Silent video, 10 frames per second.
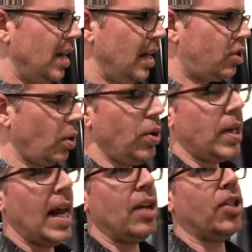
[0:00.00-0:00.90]
And so you
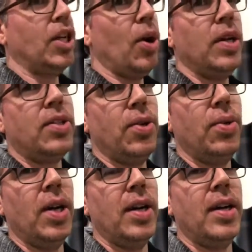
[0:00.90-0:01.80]
can actually go
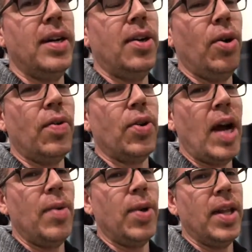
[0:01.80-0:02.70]
into
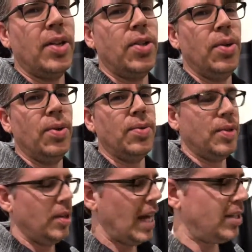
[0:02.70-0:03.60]
overdrive with it too,
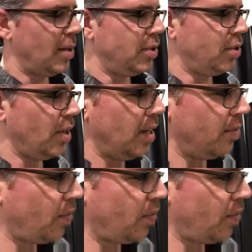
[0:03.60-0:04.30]
as I was doing in the